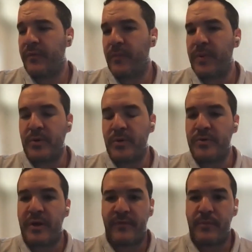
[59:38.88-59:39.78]
For people who
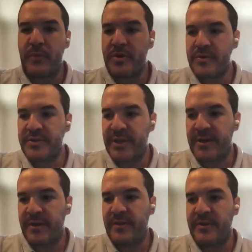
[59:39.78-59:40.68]
are not familiar with
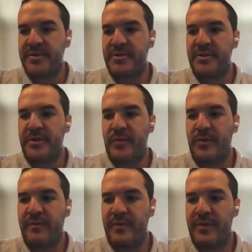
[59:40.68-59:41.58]
psychedelics,
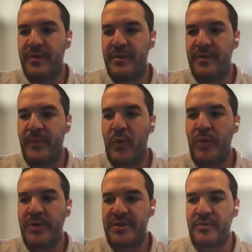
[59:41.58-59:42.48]
one of the
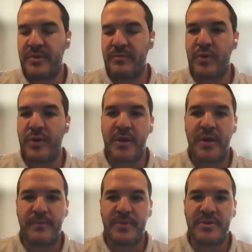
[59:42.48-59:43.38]
points that we bring
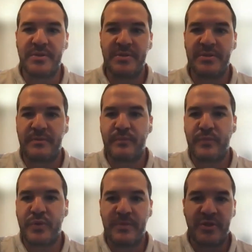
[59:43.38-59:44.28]
up is
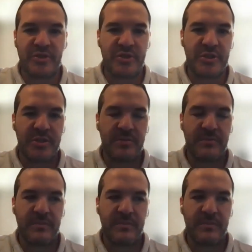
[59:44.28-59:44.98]
pretty much